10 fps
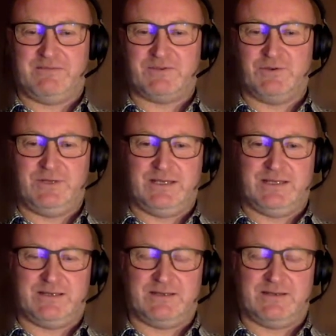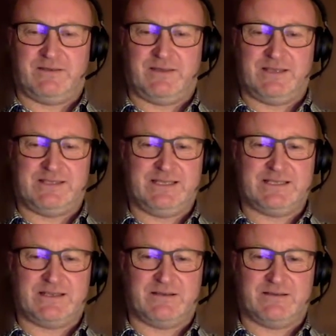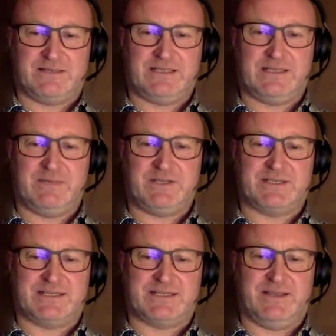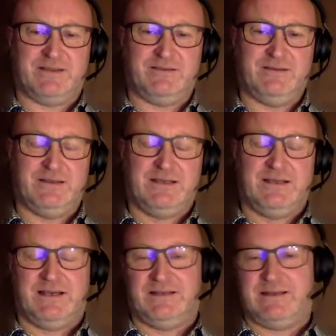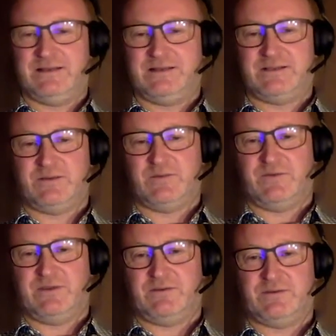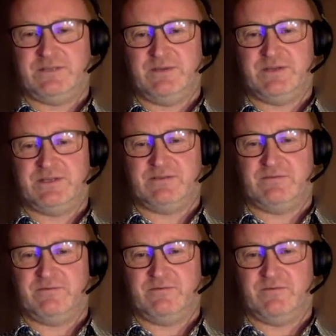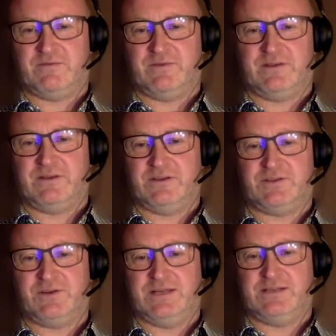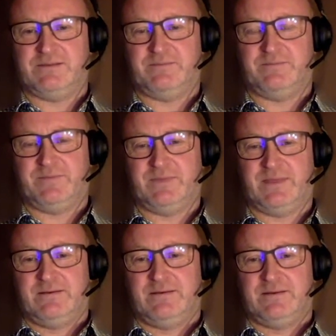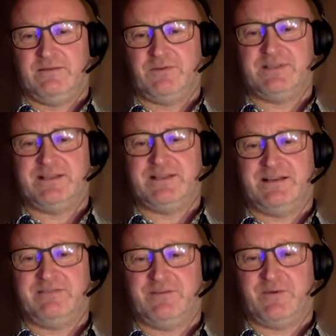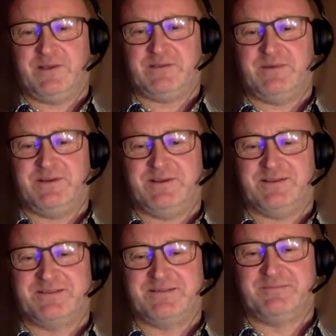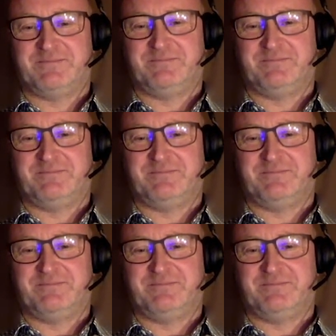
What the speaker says: was shooting at, I think, six images a second, and some of those images were just great. A once-in-a-lifetime experience.